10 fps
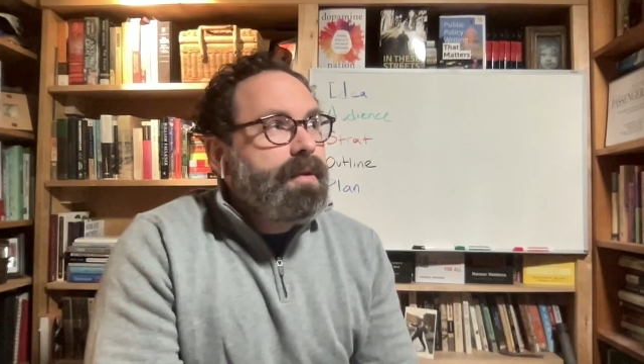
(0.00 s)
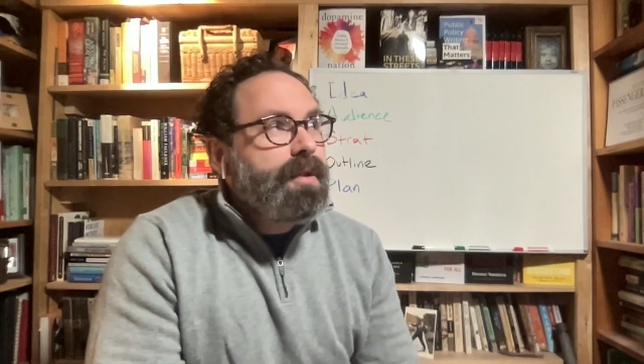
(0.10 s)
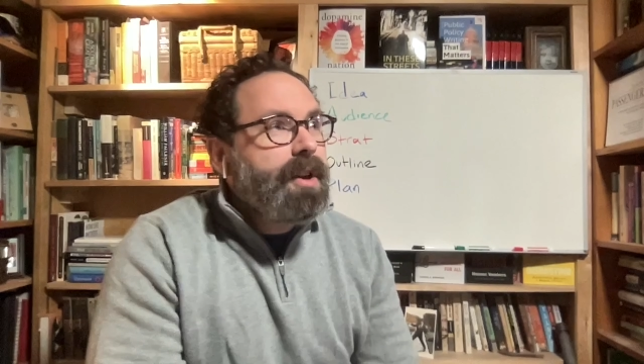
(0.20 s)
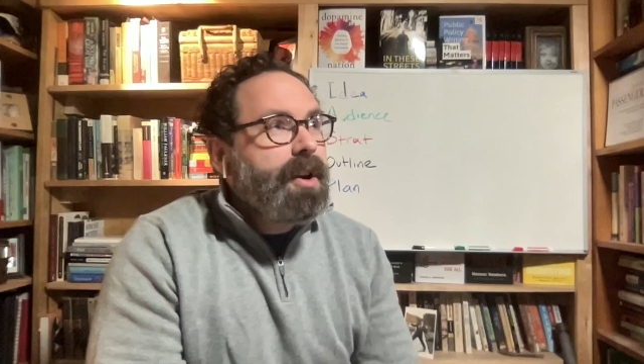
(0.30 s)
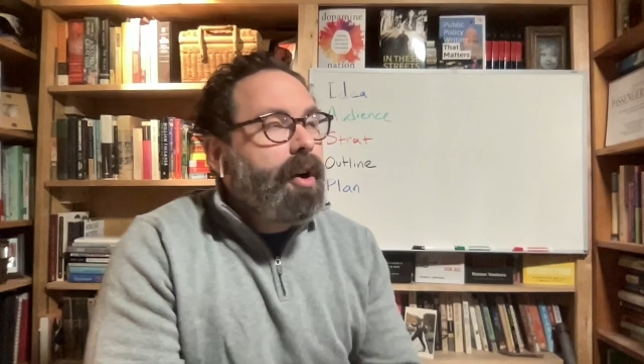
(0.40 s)

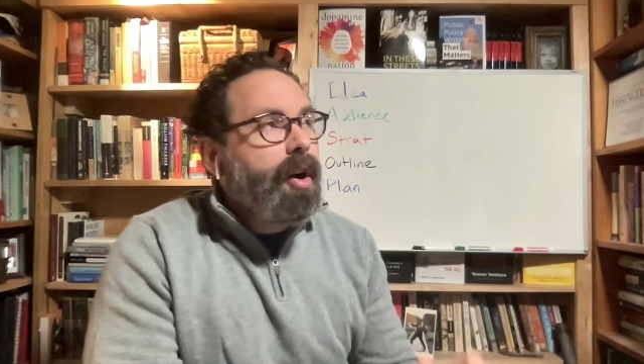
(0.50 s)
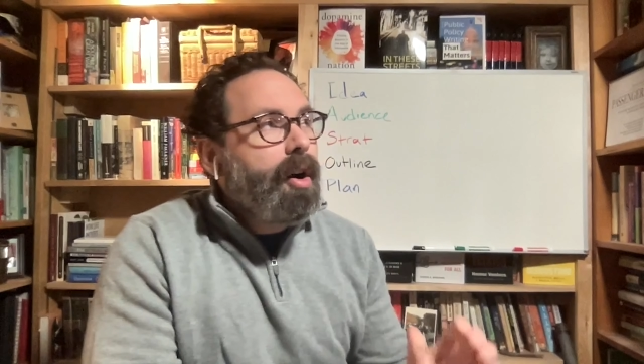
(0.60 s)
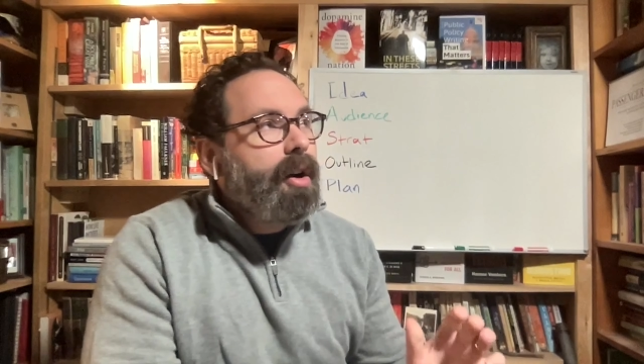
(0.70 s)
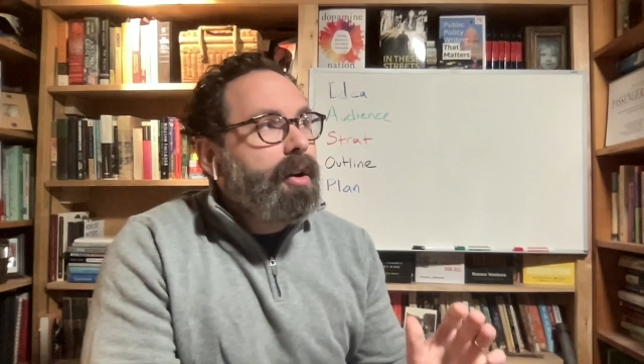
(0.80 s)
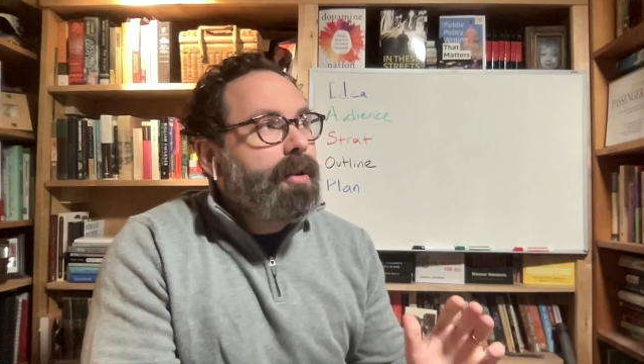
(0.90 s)
There
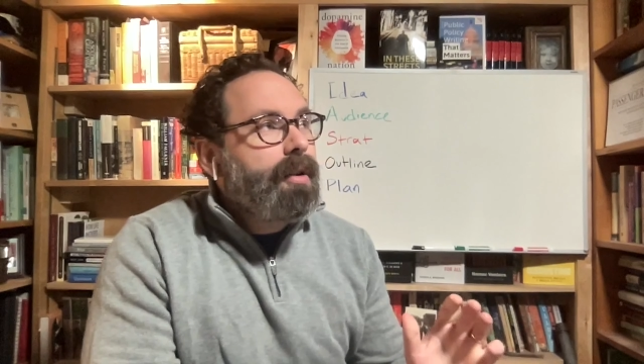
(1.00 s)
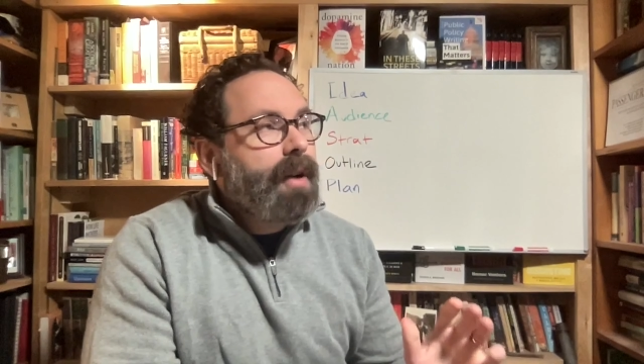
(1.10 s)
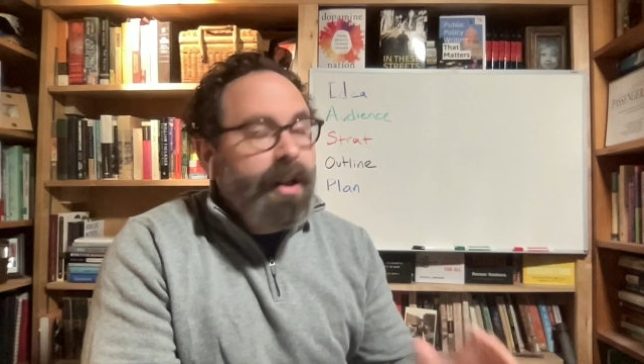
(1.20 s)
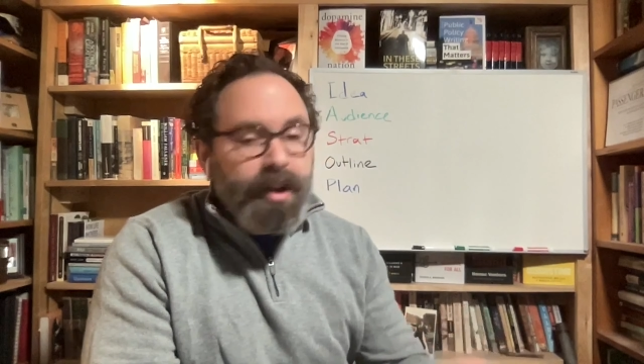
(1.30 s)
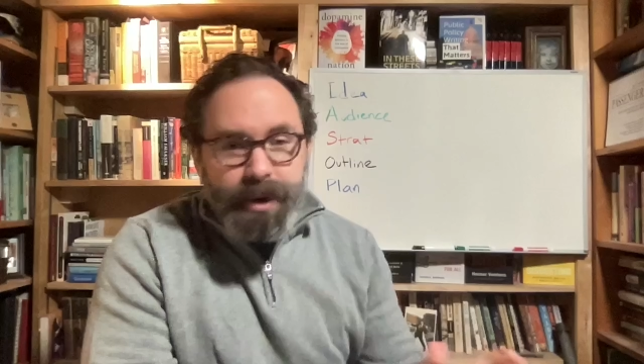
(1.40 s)
are
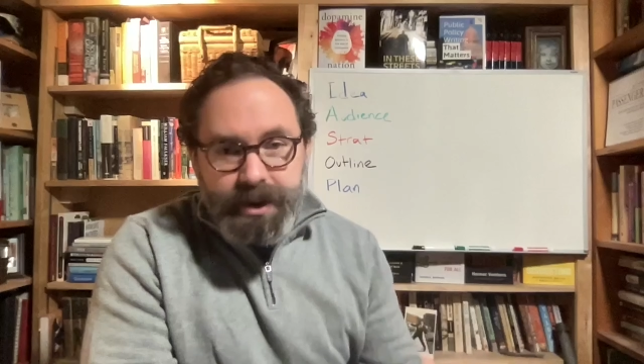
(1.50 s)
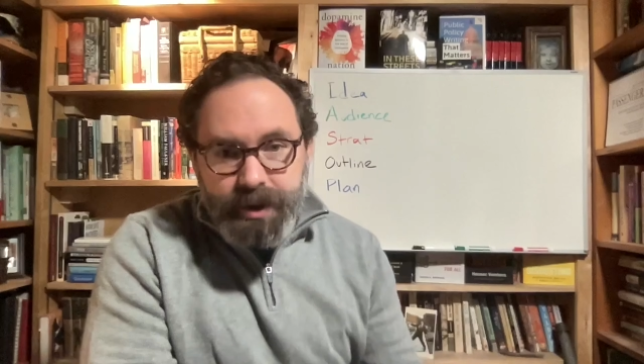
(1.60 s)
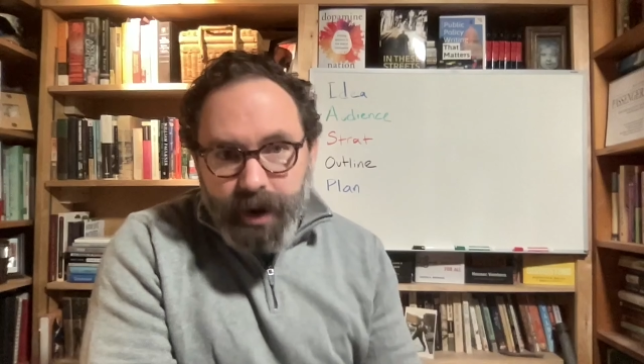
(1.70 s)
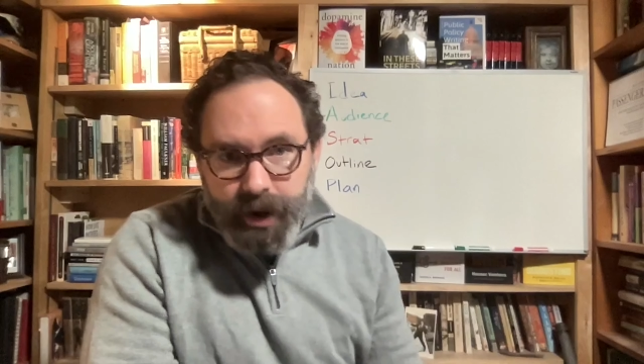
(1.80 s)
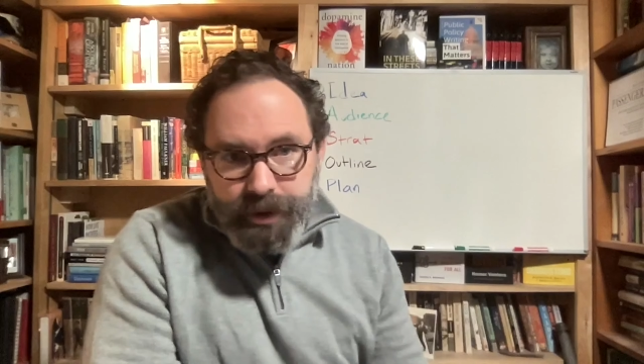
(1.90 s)
elements
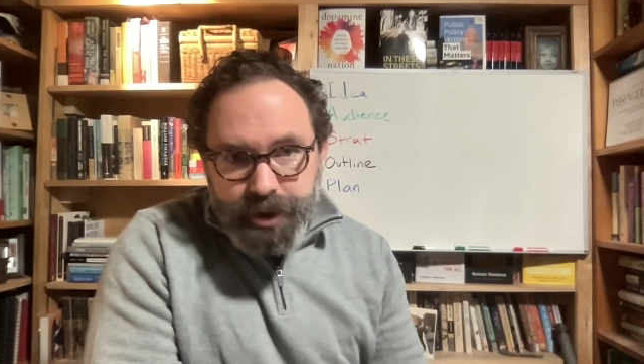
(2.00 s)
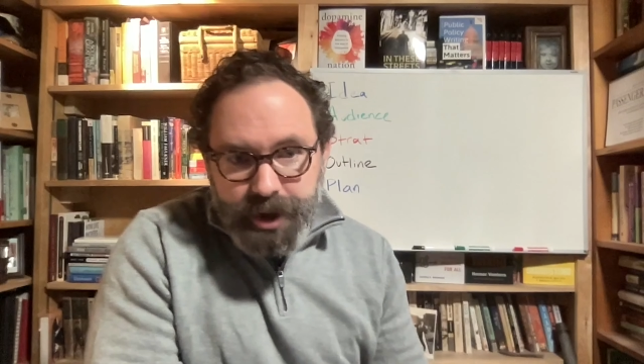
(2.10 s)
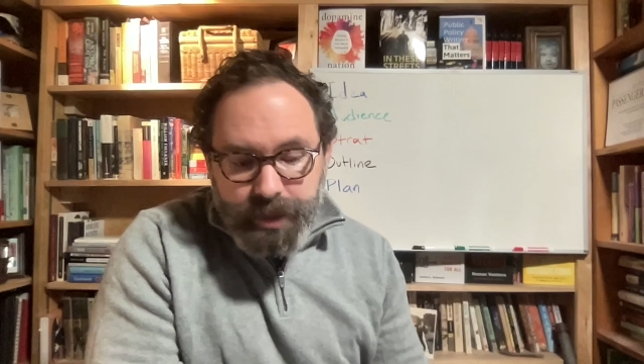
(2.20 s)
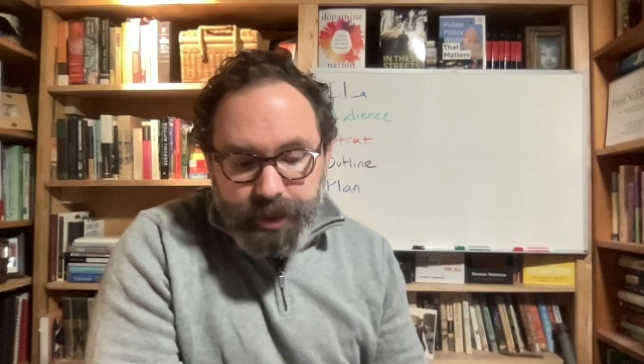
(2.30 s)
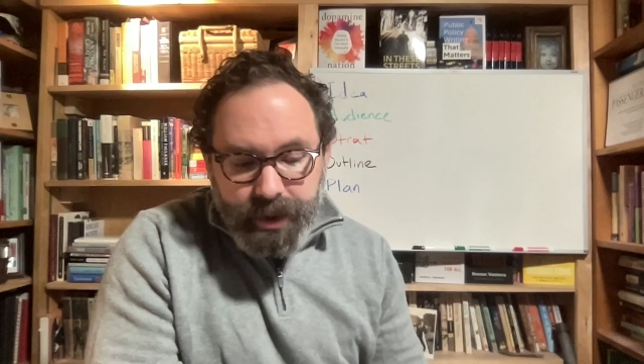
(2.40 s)
to
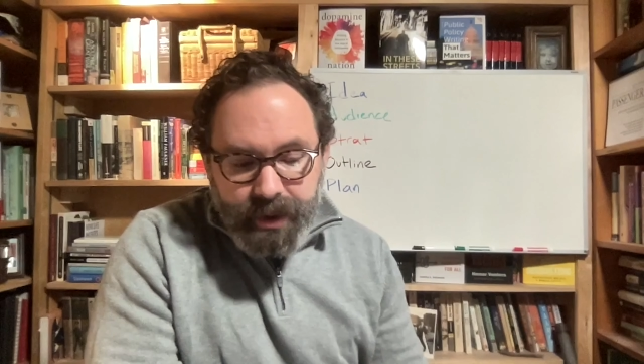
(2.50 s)
authorship